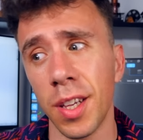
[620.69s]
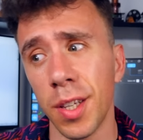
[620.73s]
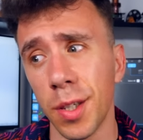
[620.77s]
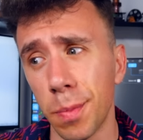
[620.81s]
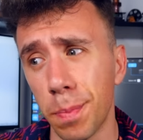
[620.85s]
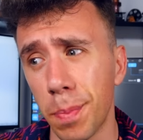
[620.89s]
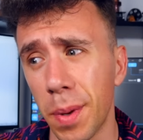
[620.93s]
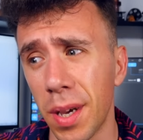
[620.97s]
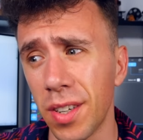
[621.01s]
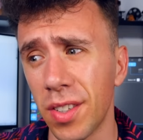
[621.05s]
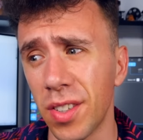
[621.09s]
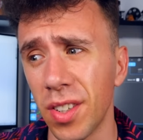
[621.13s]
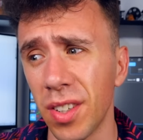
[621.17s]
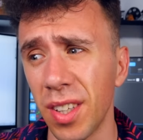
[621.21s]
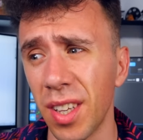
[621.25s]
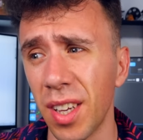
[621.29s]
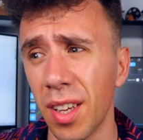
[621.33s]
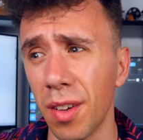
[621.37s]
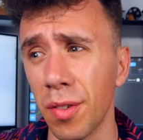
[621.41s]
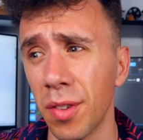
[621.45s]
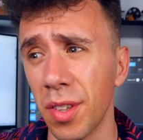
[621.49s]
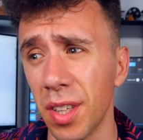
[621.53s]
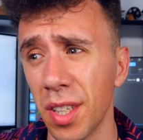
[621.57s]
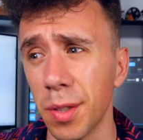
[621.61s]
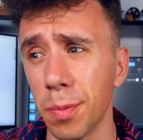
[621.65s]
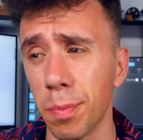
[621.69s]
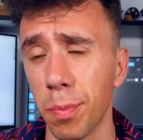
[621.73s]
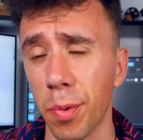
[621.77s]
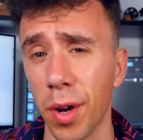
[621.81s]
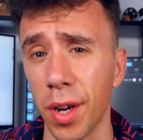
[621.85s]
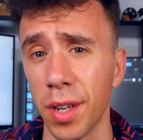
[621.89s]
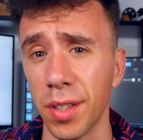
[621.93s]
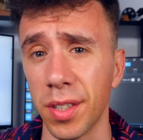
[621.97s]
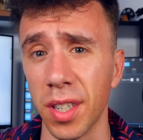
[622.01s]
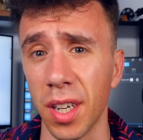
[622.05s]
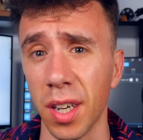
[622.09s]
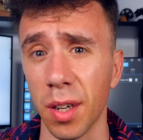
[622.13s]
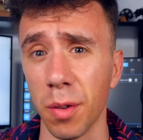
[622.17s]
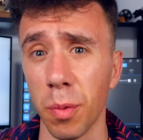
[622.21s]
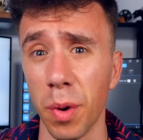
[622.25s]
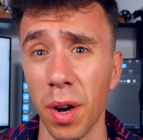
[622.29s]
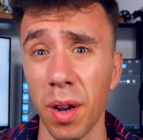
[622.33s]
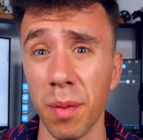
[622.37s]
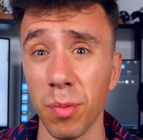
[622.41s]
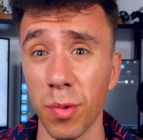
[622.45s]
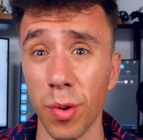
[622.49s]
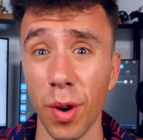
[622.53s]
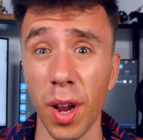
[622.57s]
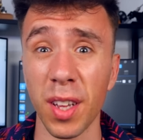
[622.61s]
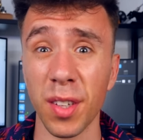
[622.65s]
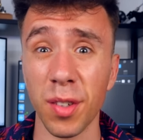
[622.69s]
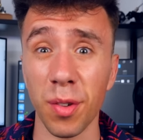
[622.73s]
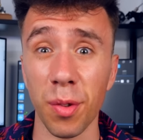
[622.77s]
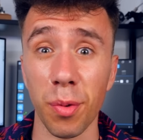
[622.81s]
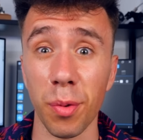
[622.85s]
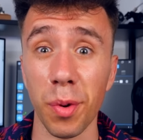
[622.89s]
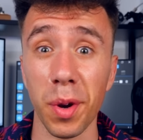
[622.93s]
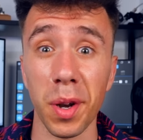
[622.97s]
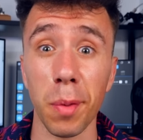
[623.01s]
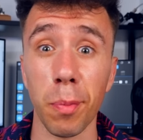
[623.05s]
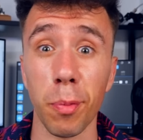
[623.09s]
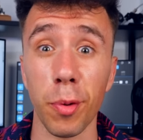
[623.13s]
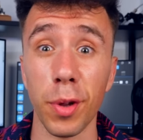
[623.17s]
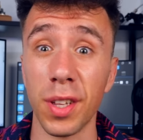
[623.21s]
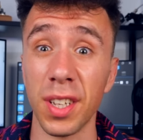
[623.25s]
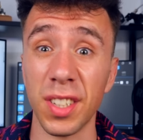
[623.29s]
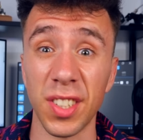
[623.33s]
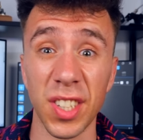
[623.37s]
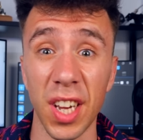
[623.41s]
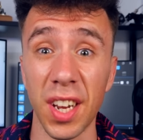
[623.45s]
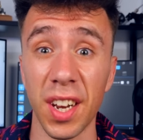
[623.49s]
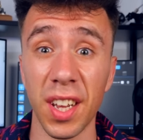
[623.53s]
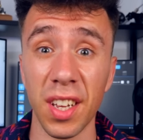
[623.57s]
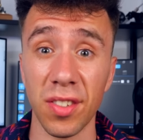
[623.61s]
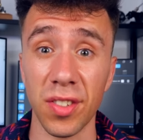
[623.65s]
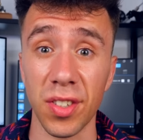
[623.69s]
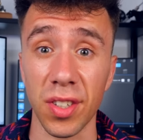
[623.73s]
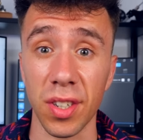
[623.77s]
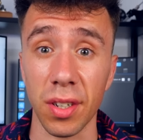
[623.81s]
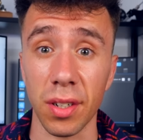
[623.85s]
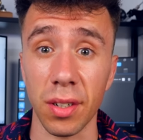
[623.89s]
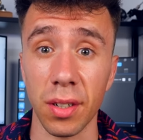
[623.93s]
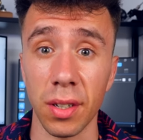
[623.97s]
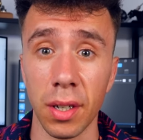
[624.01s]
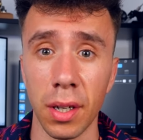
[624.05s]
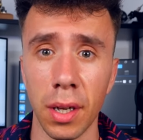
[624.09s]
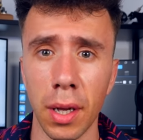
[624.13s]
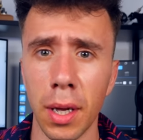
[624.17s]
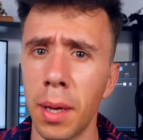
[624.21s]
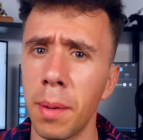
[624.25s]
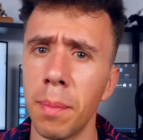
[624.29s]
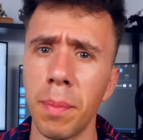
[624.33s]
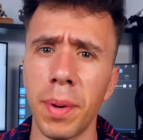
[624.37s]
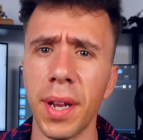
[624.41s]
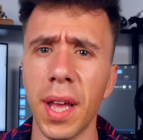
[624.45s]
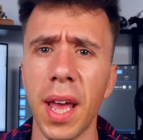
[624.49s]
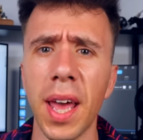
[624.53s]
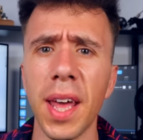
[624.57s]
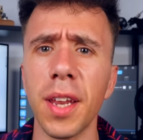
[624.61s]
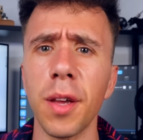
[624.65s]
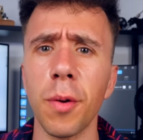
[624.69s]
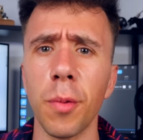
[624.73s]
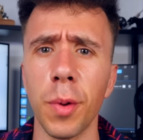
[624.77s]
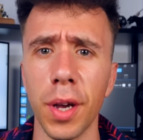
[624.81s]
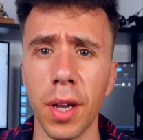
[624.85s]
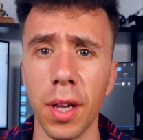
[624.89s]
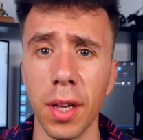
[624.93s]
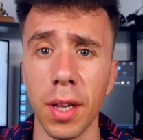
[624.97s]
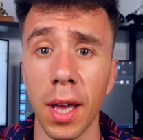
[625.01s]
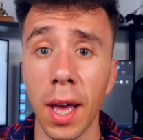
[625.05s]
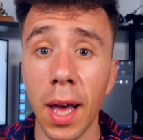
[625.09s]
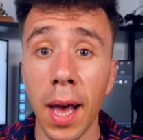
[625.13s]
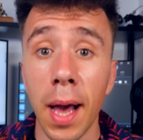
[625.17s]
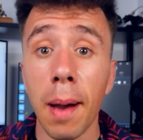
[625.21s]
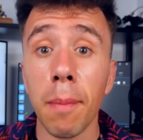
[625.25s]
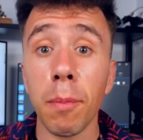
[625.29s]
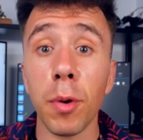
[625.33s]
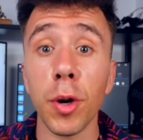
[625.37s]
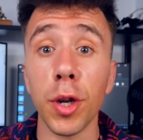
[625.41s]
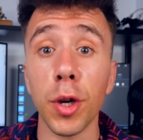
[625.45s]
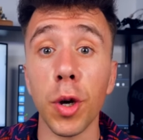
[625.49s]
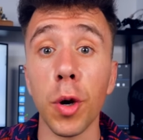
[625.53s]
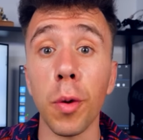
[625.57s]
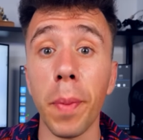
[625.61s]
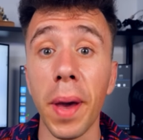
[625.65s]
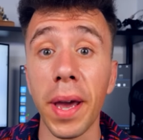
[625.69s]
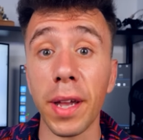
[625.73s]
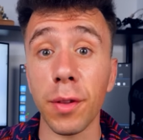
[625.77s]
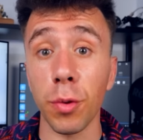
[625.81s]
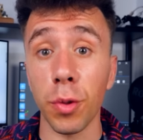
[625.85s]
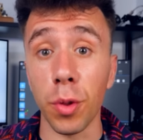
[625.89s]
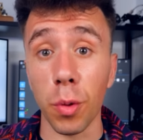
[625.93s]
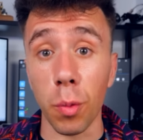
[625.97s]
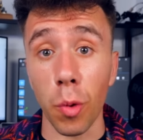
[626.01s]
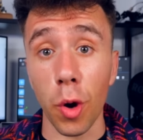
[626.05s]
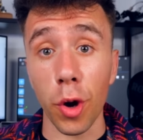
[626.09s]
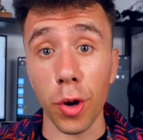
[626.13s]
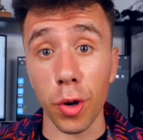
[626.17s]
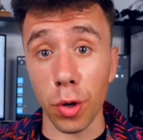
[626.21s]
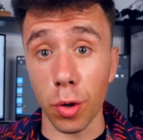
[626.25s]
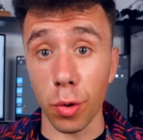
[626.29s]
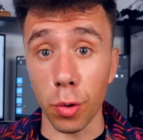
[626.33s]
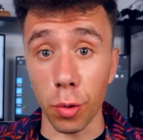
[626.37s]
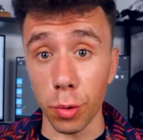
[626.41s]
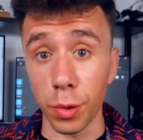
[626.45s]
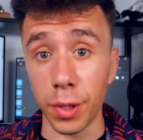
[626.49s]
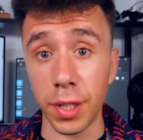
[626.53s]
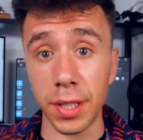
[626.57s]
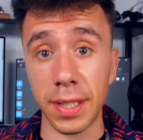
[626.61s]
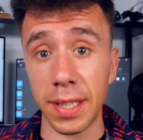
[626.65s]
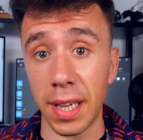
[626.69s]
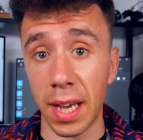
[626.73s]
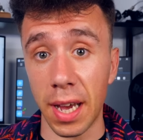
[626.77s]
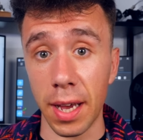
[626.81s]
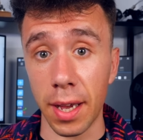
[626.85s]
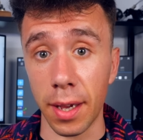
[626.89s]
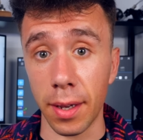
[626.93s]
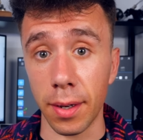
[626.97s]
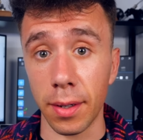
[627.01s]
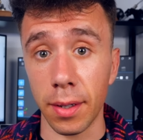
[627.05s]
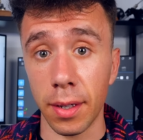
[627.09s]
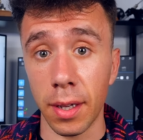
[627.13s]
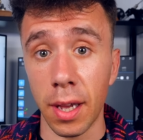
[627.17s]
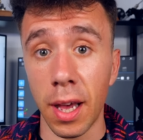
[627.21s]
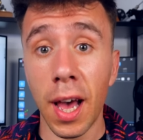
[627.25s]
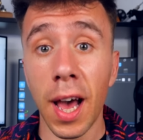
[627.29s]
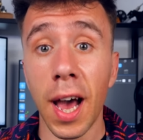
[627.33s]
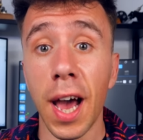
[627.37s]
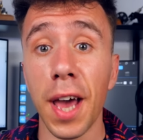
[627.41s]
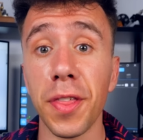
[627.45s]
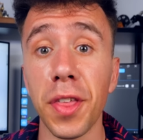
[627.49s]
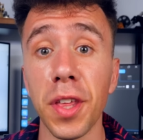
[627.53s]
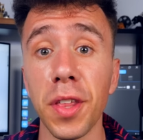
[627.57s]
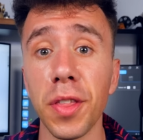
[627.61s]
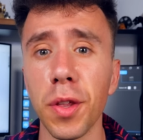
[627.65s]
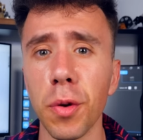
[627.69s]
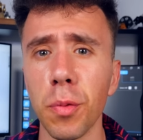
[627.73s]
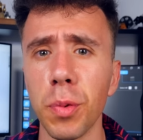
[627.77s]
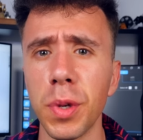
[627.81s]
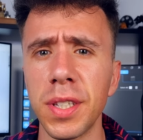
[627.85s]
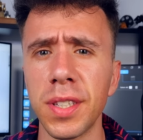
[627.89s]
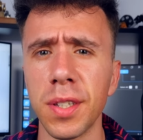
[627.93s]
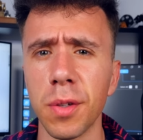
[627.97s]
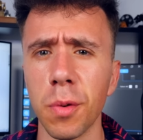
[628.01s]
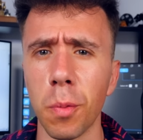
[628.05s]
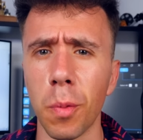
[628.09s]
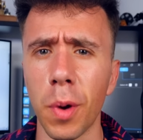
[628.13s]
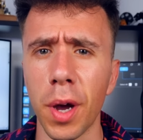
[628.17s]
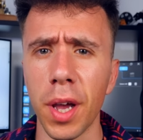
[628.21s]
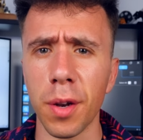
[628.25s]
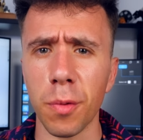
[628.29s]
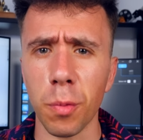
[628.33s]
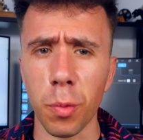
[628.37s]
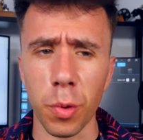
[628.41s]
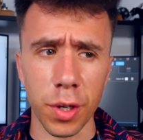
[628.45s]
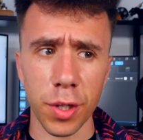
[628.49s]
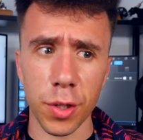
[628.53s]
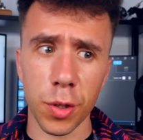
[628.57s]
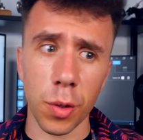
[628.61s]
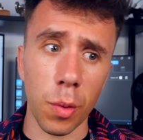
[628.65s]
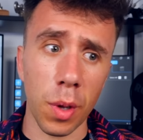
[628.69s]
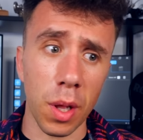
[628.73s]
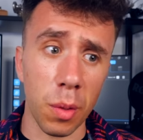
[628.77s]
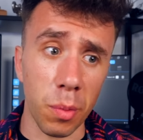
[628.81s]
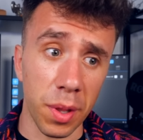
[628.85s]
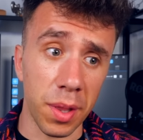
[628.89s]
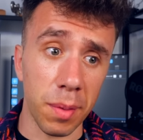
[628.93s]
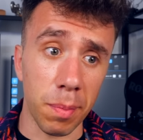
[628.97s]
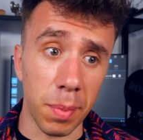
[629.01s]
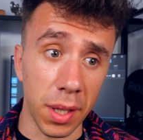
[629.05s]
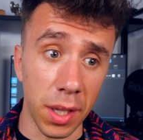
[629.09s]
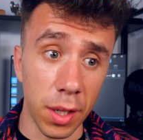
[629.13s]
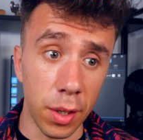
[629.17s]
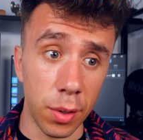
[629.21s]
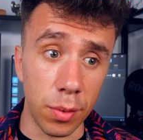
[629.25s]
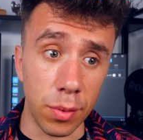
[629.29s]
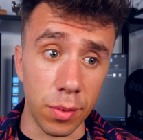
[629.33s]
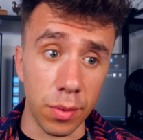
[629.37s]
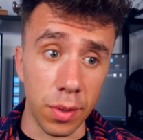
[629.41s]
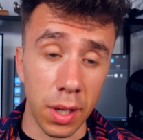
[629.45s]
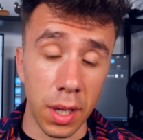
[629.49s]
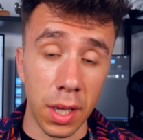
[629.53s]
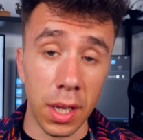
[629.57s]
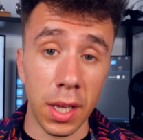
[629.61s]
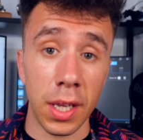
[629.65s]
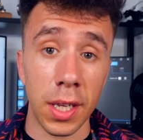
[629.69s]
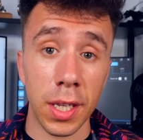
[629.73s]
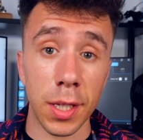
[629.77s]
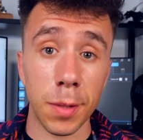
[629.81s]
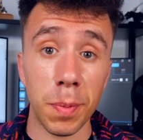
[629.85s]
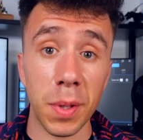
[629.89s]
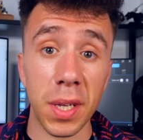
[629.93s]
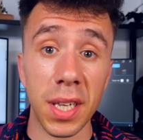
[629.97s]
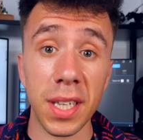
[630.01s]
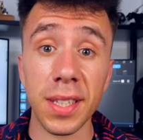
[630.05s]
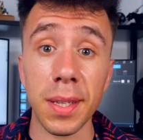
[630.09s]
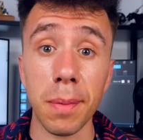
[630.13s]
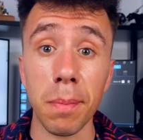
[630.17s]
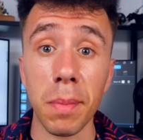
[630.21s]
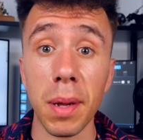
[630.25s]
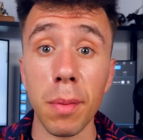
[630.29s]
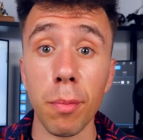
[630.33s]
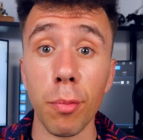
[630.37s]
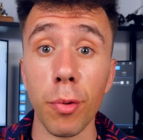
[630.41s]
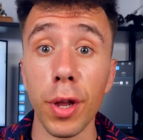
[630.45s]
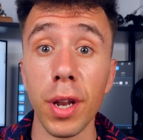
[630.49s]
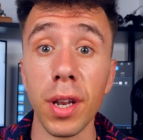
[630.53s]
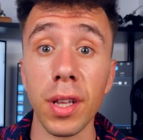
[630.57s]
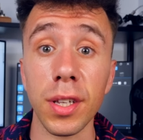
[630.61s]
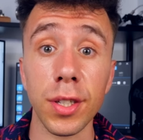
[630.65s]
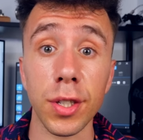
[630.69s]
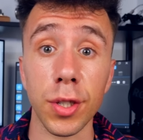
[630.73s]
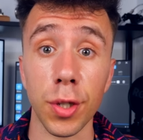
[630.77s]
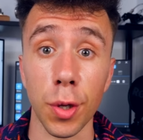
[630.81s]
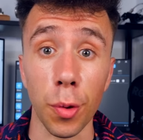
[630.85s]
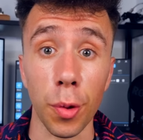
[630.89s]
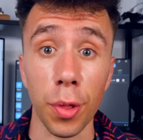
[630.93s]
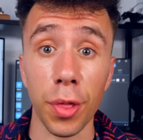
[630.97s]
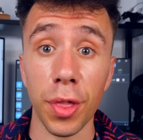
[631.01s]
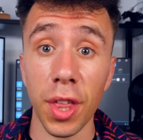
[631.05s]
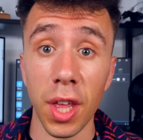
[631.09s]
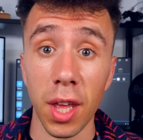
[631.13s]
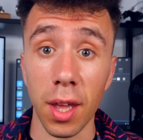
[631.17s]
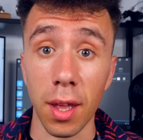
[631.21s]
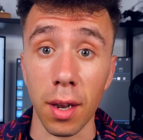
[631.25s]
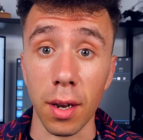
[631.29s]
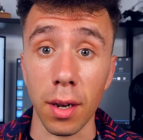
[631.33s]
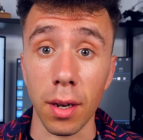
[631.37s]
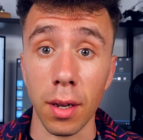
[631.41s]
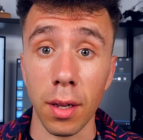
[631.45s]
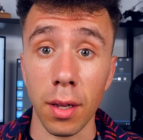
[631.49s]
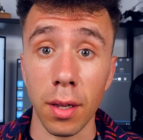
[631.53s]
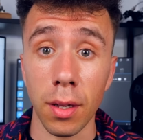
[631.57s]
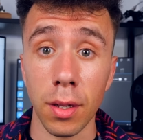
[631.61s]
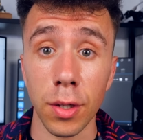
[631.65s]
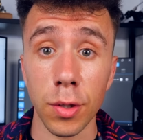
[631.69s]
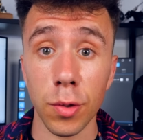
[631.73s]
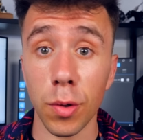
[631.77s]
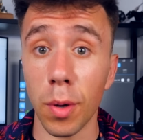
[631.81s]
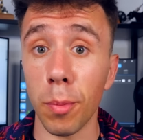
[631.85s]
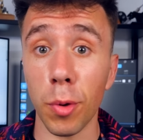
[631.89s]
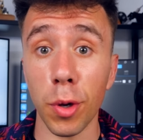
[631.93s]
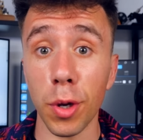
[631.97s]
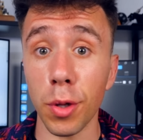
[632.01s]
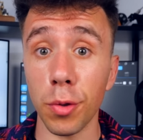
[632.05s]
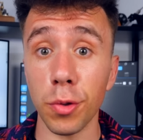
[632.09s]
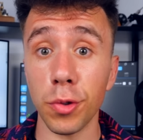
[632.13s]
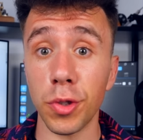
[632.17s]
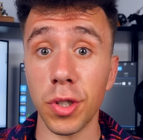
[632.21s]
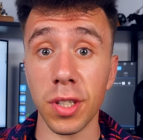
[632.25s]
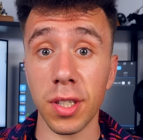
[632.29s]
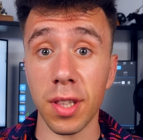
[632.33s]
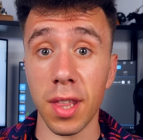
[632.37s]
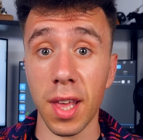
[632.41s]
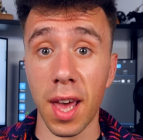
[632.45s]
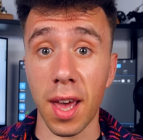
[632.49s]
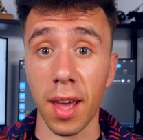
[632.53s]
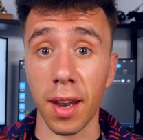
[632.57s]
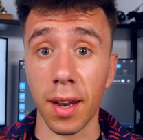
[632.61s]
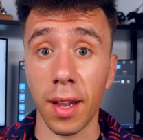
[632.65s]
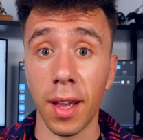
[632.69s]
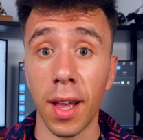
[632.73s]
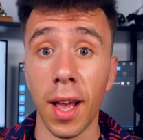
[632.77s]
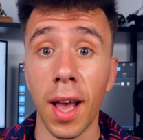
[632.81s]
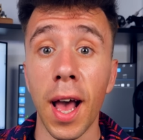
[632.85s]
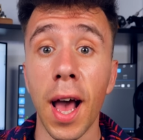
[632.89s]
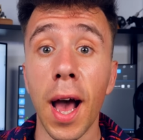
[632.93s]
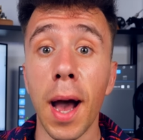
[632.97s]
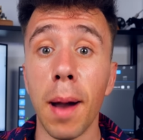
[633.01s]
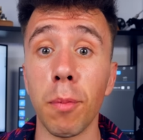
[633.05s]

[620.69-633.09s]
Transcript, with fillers: Especially on this project where I'm trying to 3D print a jet engine. But anyway, I'm gonna go back to the water-cooled design. I think the reason why it works so well with the balloon is because the membrane is so thin. So I'm gonna do just that.